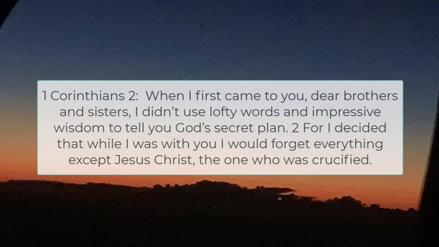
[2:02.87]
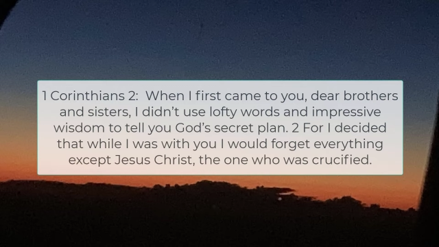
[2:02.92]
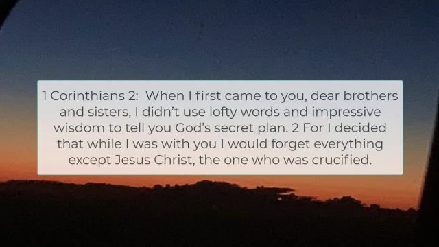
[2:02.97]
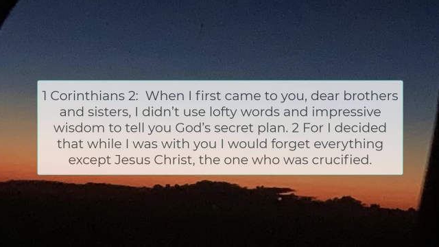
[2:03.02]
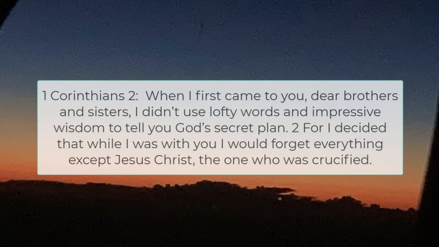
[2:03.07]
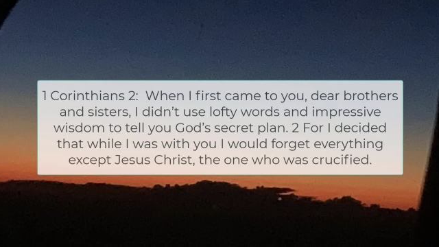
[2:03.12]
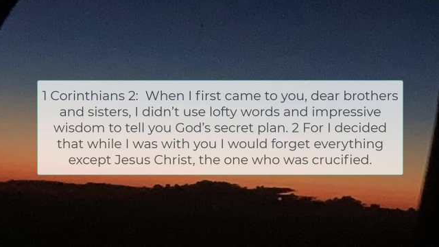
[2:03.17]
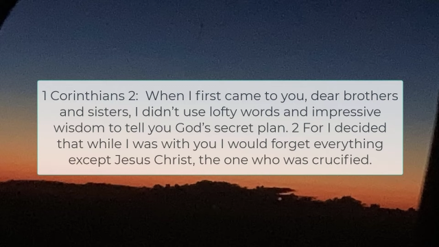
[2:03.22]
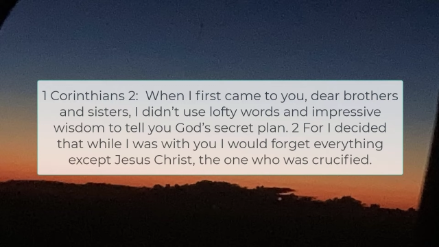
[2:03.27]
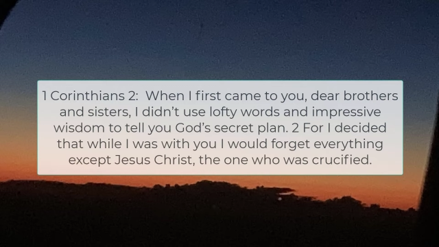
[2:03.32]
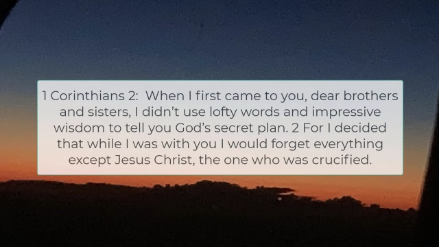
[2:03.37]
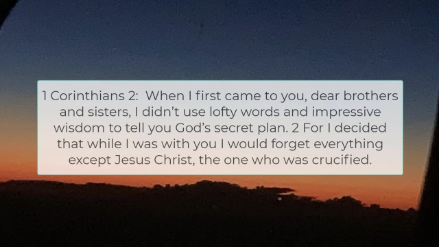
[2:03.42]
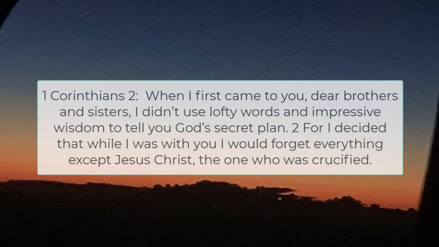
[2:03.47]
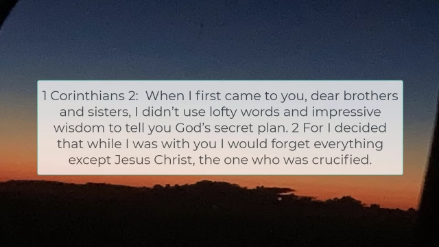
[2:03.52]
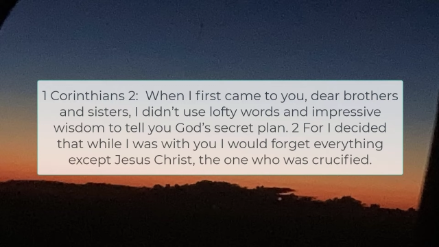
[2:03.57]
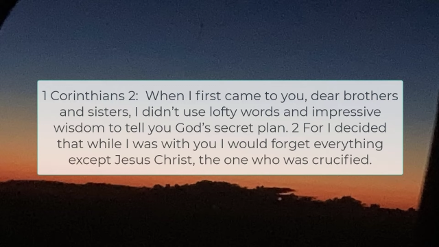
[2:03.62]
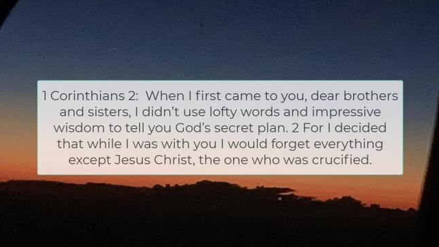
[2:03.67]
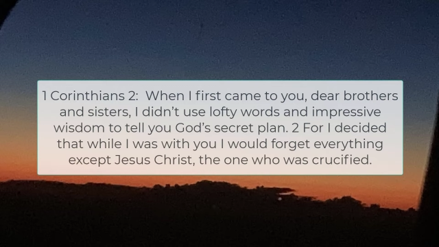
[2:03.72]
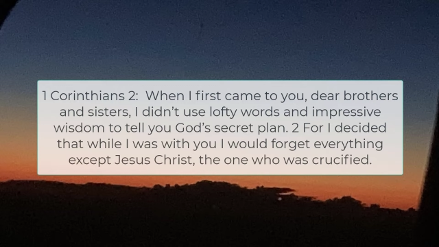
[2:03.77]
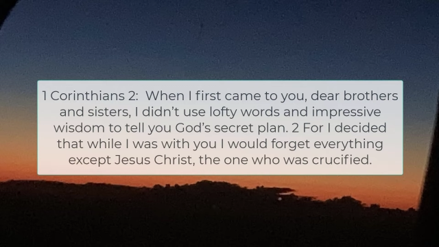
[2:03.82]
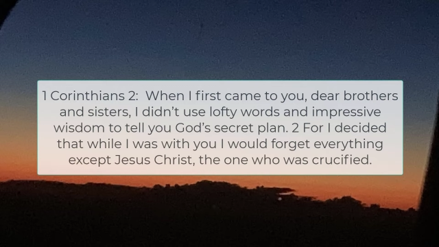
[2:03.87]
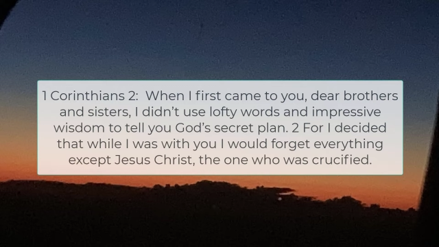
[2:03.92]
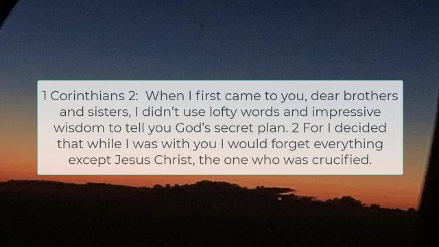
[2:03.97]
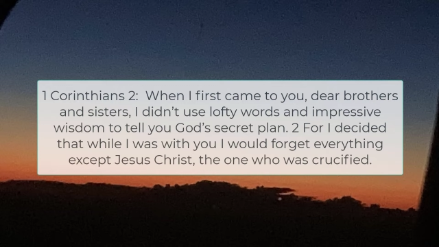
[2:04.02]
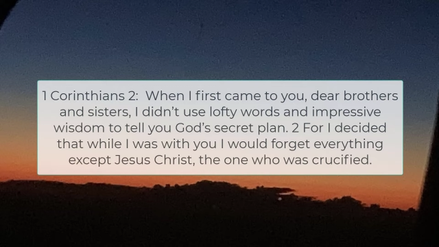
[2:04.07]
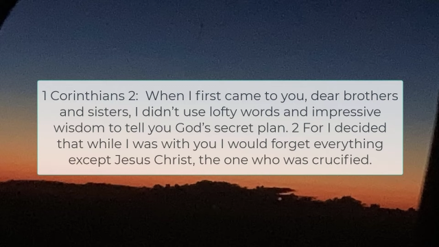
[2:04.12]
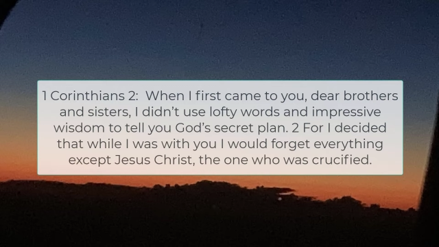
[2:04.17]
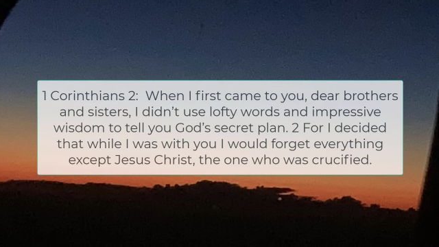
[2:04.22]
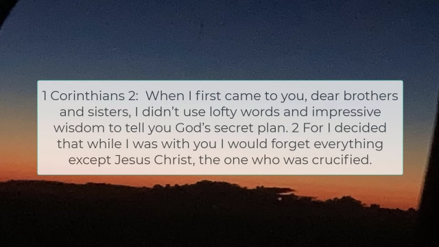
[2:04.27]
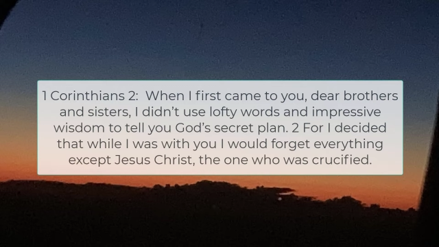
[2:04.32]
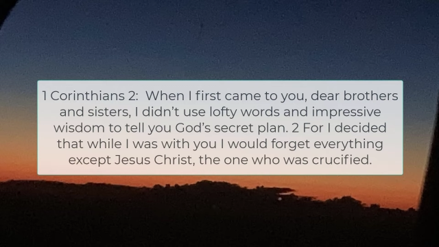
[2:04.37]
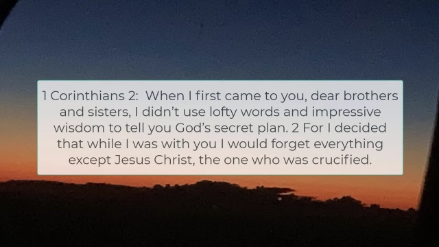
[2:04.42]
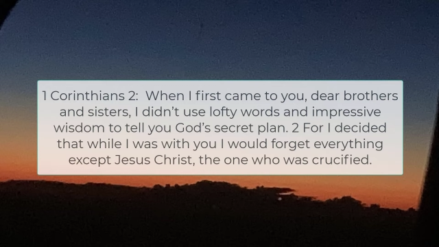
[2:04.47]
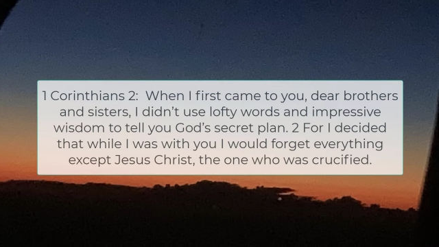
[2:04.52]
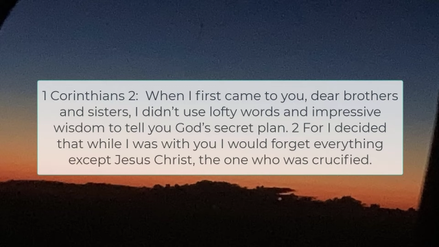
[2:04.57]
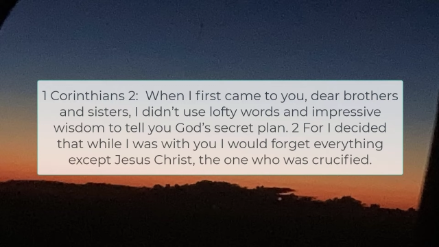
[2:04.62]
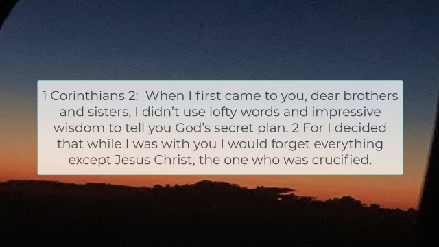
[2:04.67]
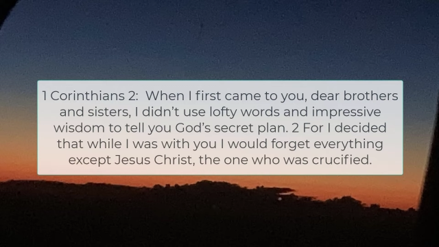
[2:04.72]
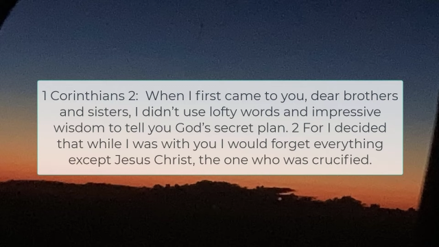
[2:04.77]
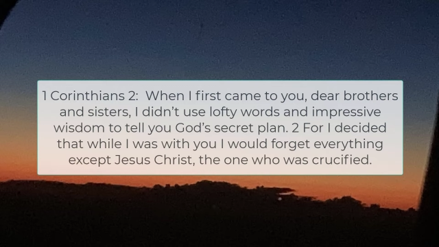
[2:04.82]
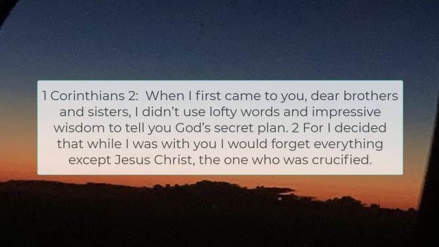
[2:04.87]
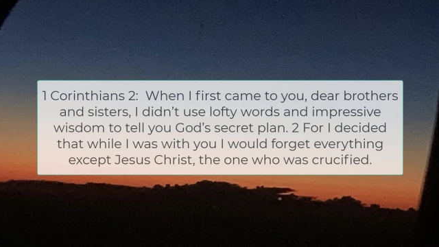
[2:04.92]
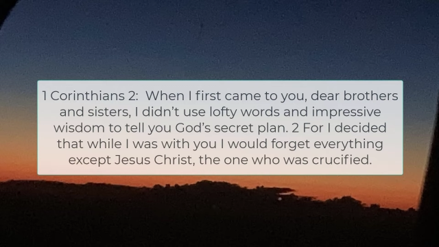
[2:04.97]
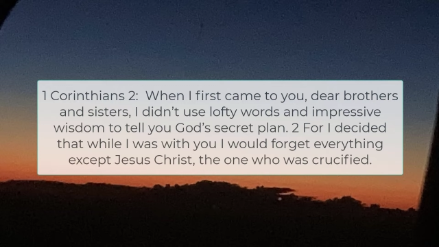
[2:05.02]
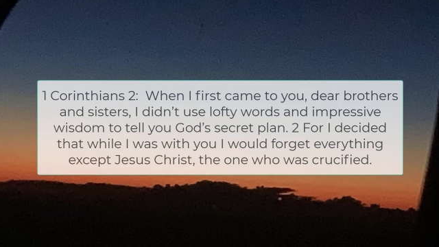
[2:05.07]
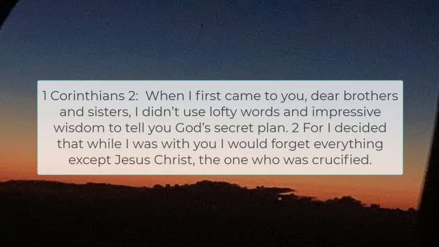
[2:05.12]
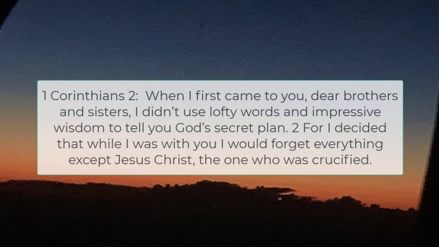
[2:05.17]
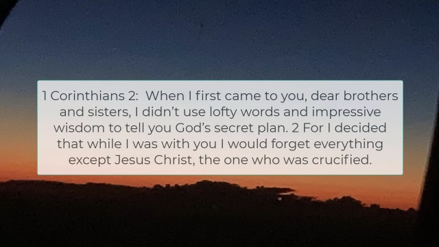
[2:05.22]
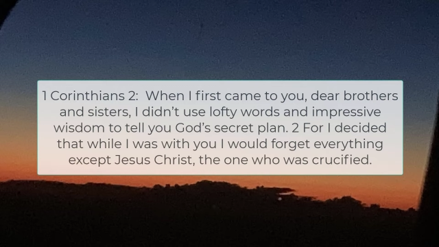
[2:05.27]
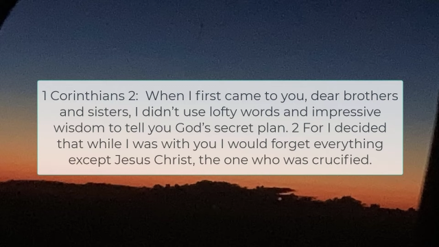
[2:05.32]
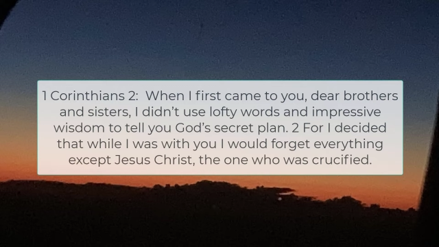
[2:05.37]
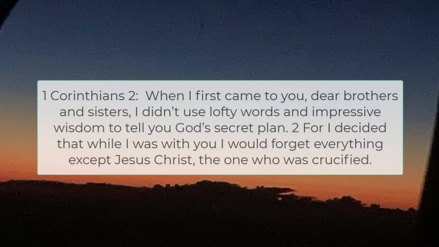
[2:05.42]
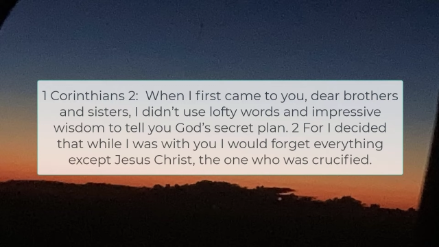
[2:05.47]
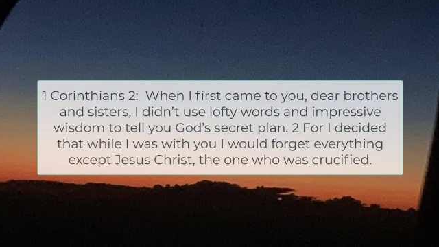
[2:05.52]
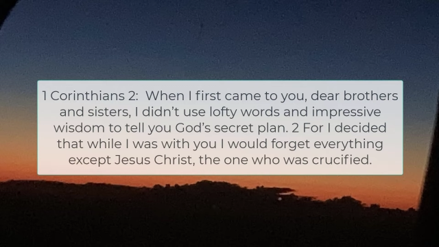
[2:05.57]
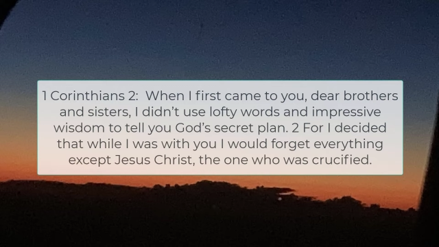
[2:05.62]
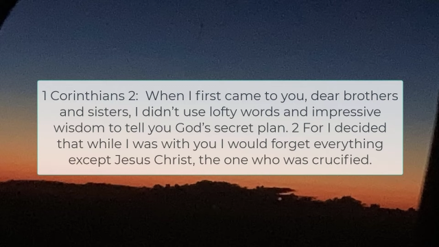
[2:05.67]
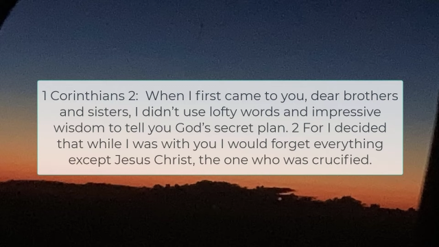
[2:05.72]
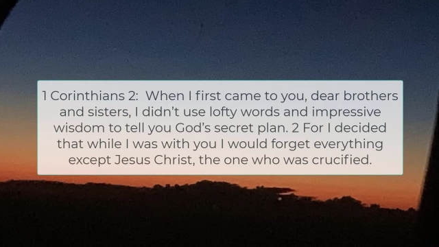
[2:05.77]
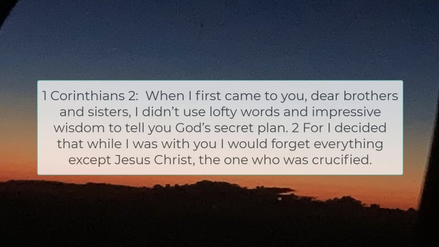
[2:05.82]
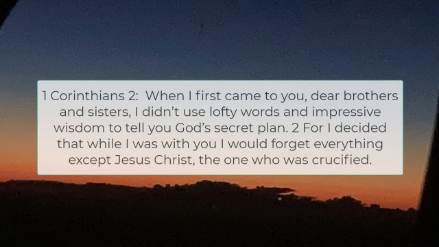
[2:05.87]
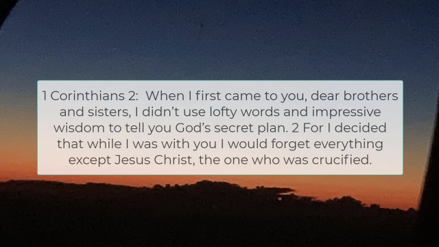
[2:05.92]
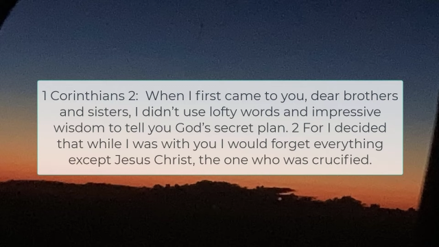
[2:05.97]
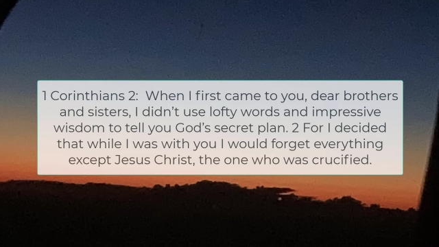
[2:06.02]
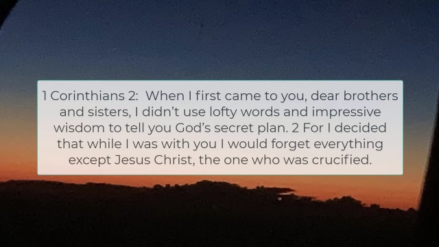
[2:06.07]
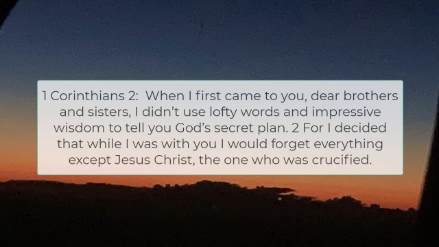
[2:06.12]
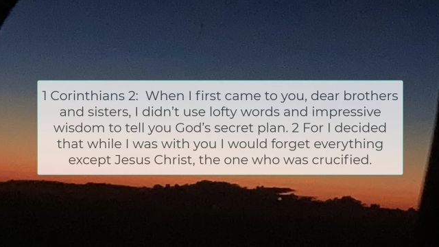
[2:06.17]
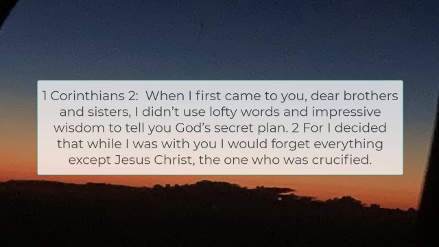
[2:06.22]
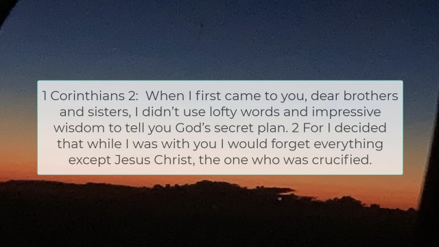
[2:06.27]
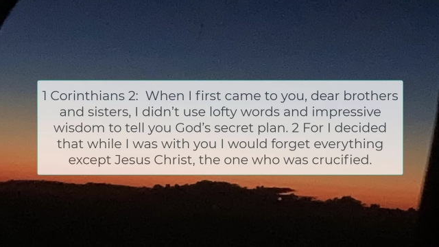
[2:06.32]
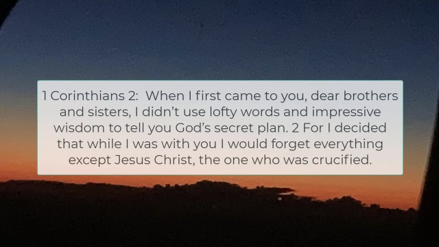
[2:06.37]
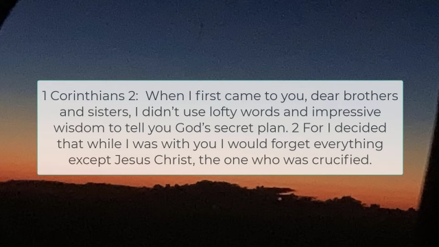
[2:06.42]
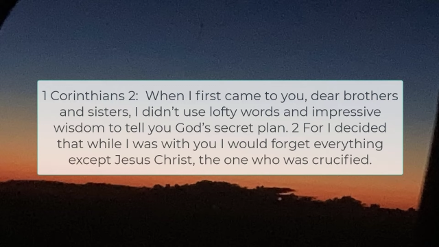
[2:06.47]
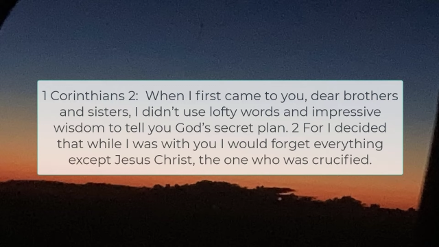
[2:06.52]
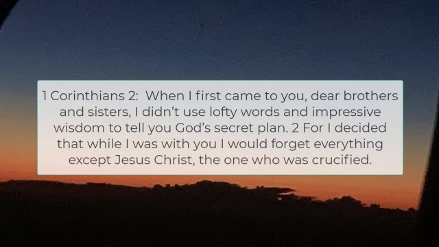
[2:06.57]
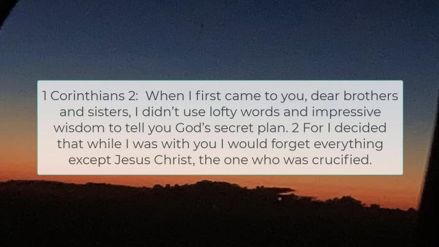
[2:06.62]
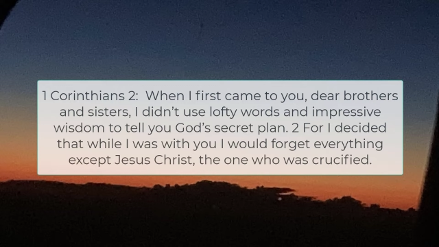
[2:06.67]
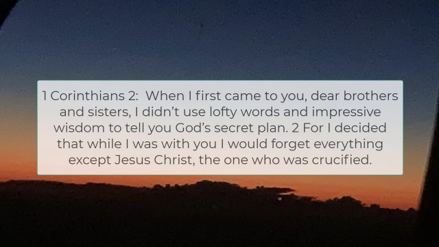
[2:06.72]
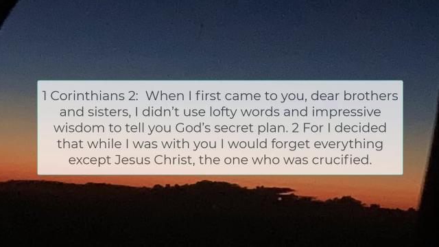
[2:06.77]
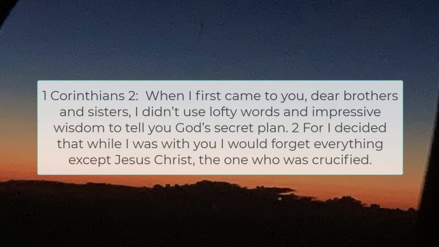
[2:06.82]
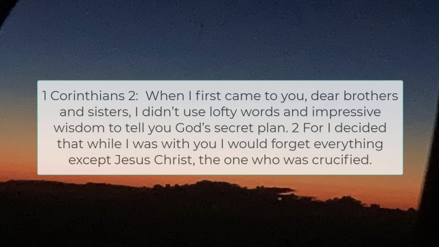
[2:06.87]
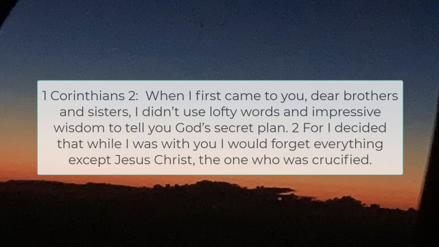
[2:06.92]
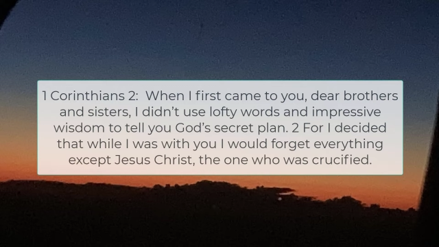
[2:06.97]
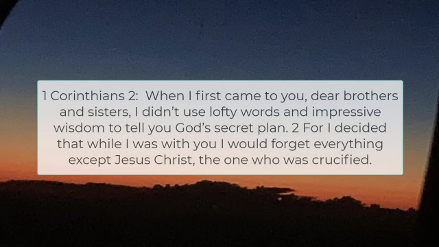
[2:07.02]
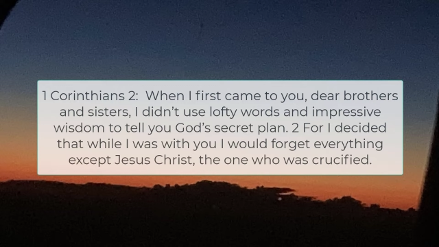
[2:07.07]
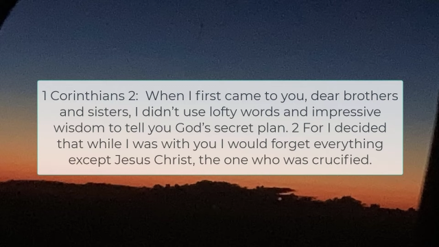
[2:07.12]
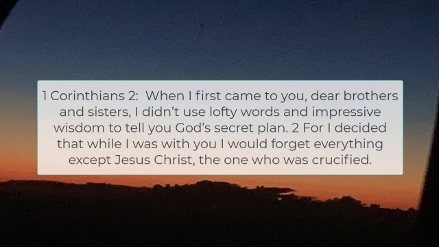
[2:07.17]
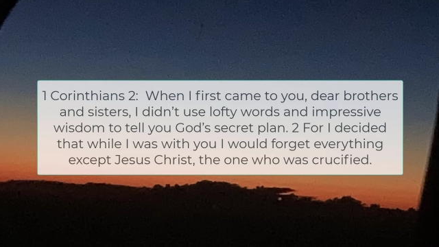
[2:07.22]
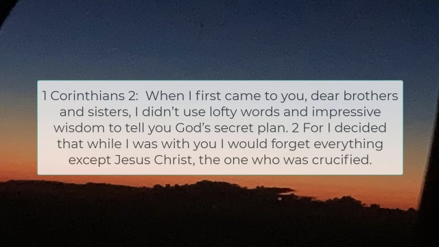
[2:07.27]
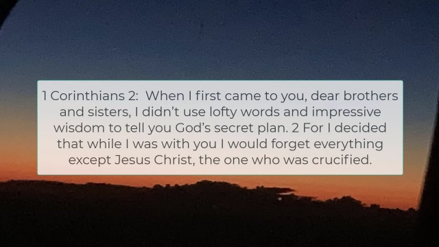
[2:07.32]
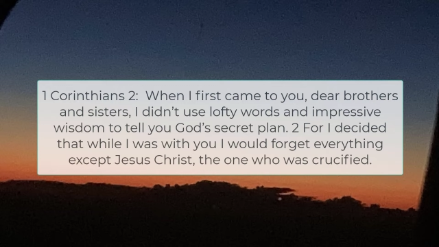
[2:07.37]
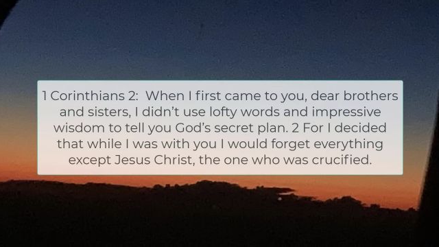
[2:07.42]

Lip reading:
(no speaker visible)